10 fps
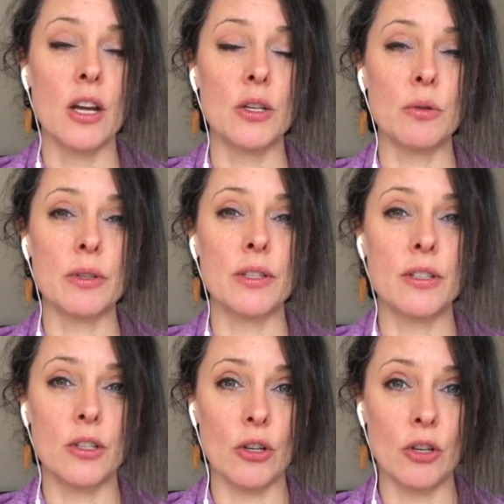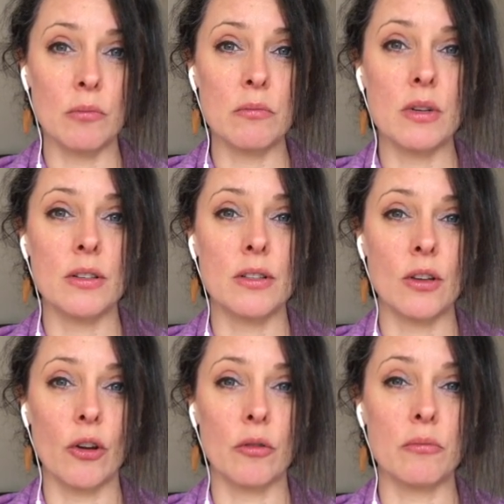to assume
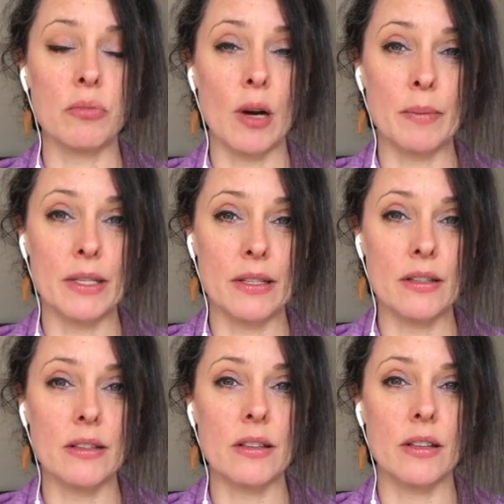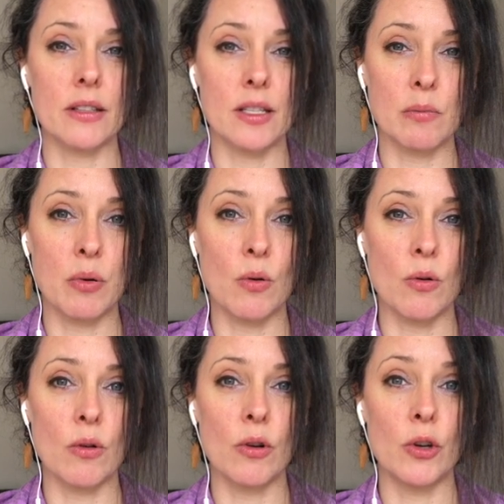certain premises that
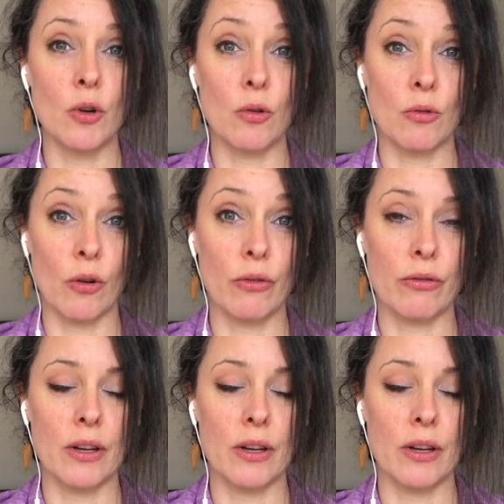support your growth.